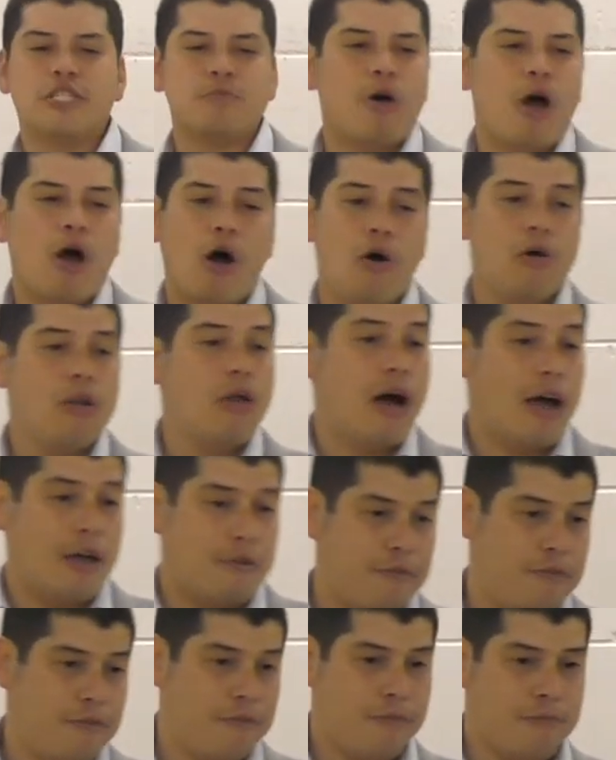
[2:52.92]
my whole
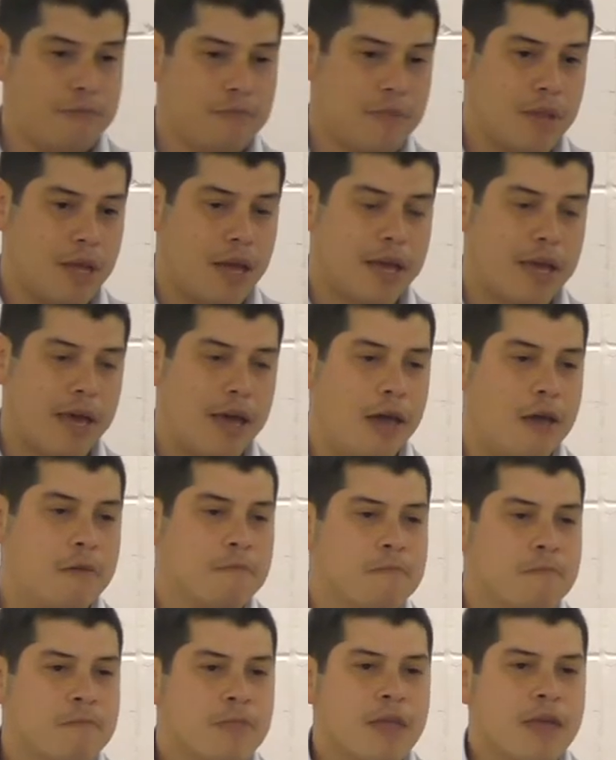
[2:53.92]
life,
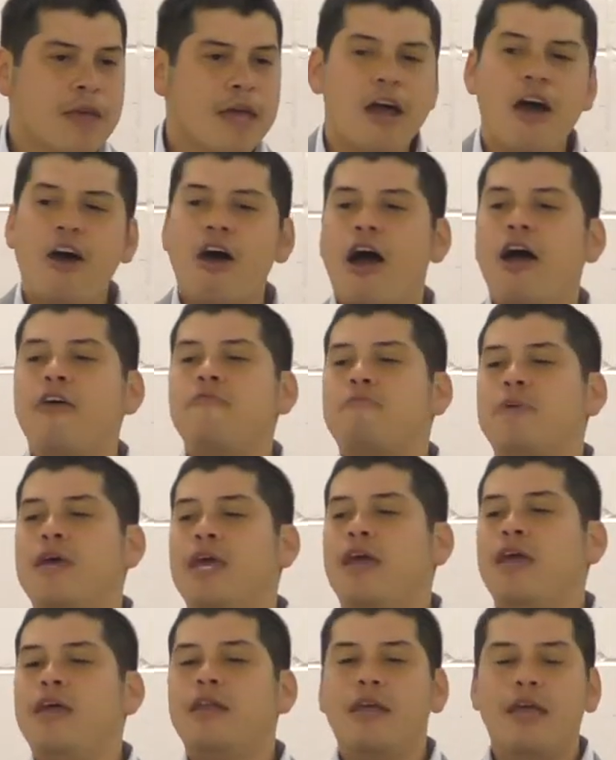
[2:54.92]
okay? And I, have
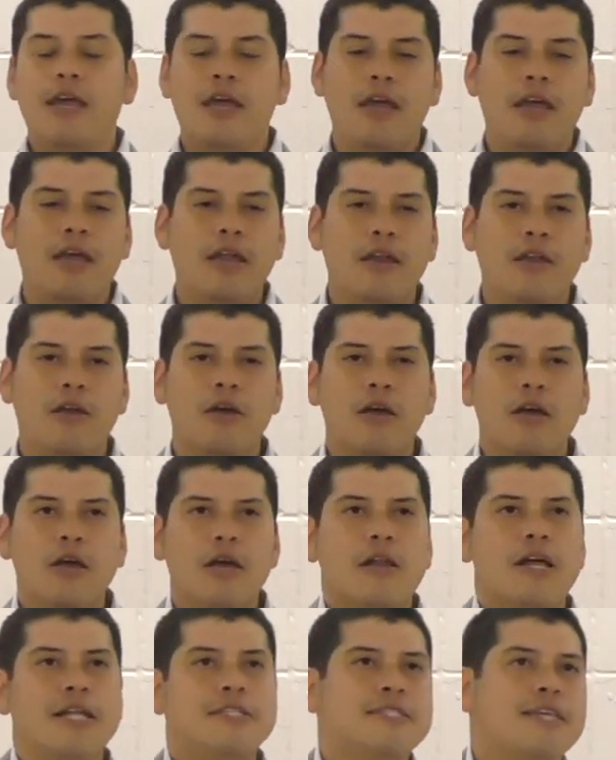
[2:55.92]
been in,
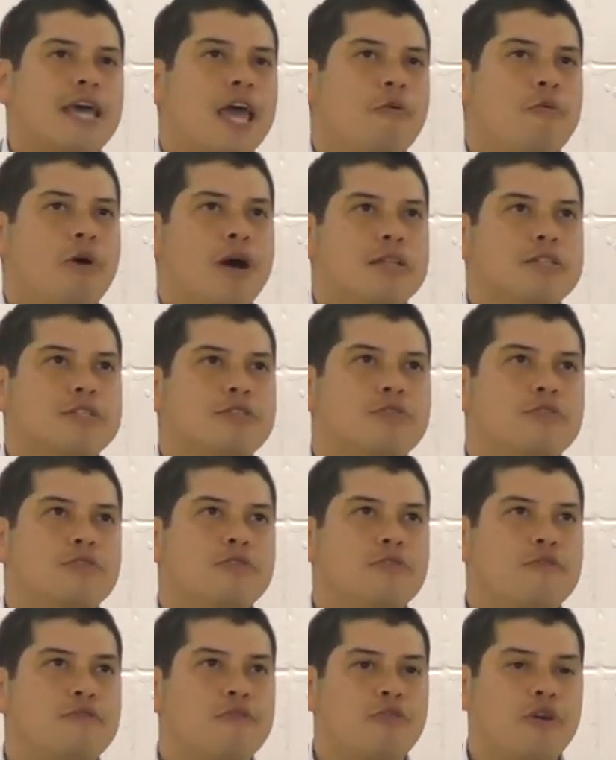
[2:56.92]
let's say, one,
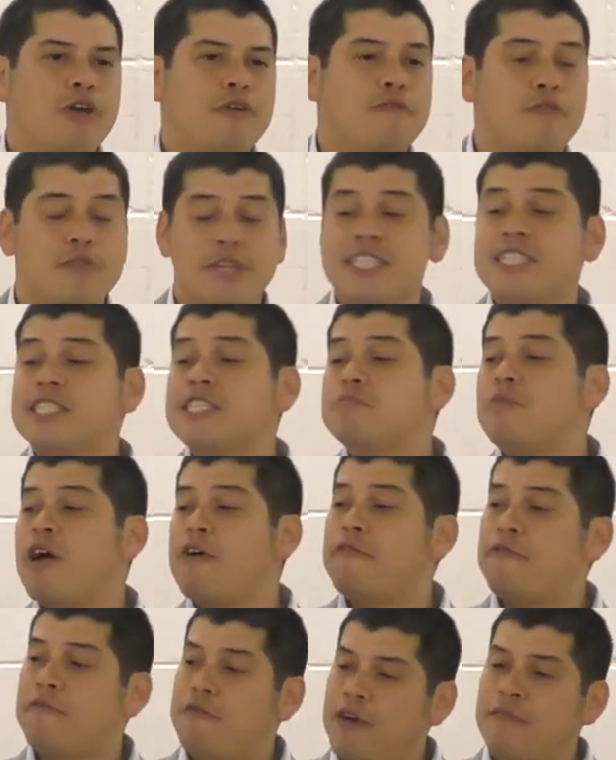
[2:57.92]
two, three, four. This is my
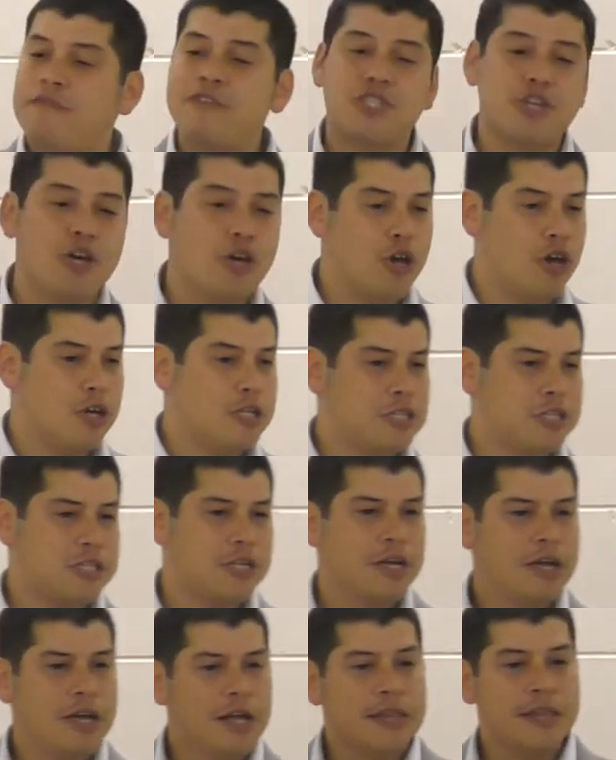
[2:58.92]
fifth church
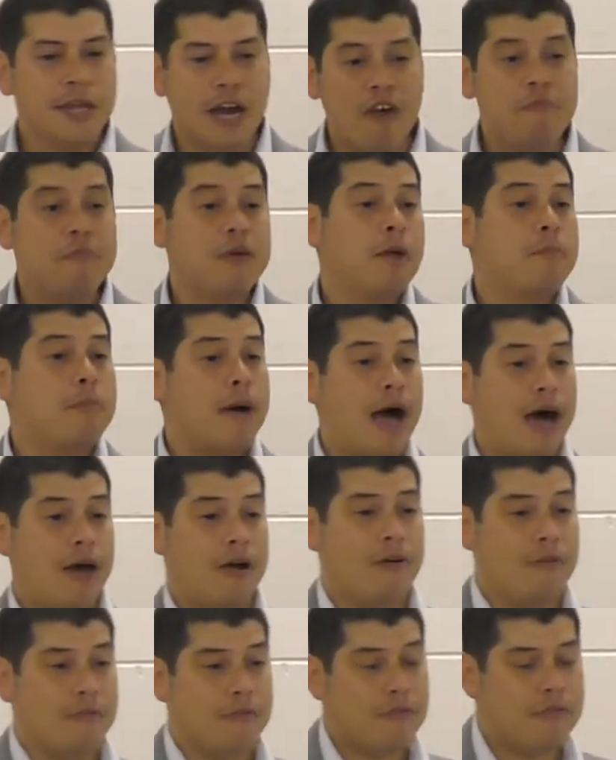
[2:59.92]
that I've been a part
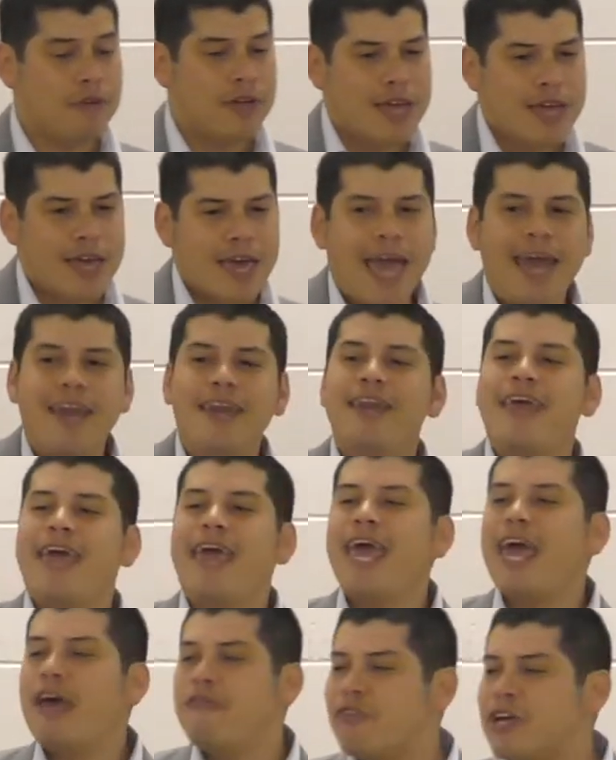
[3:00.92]
of. And in
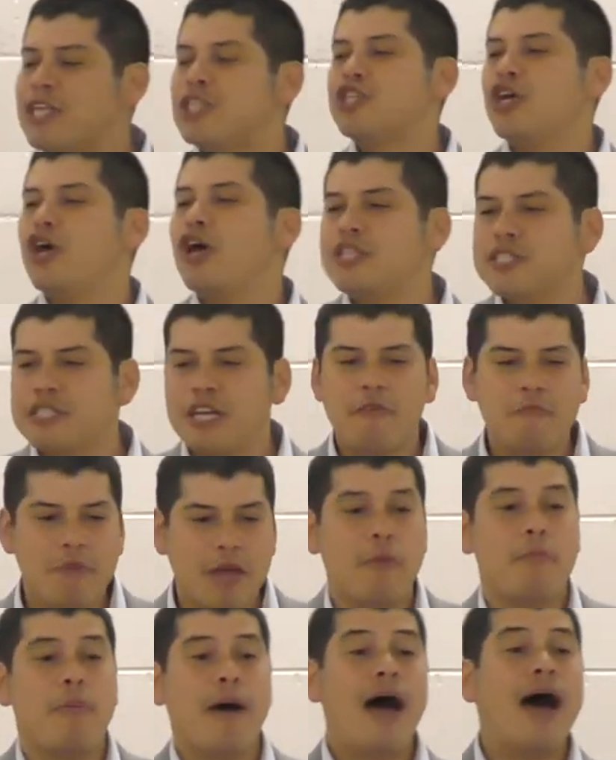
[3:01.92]
every church that I've
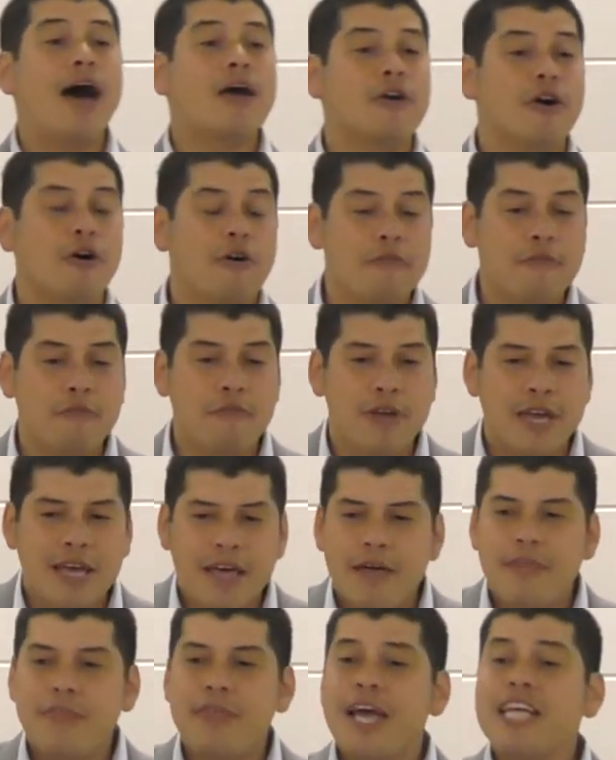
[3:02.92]
been a part of,
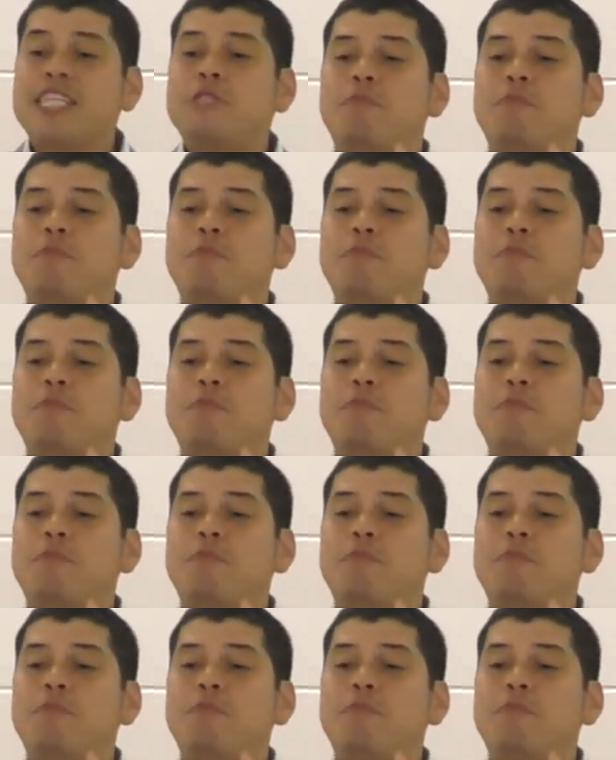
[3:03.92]
there's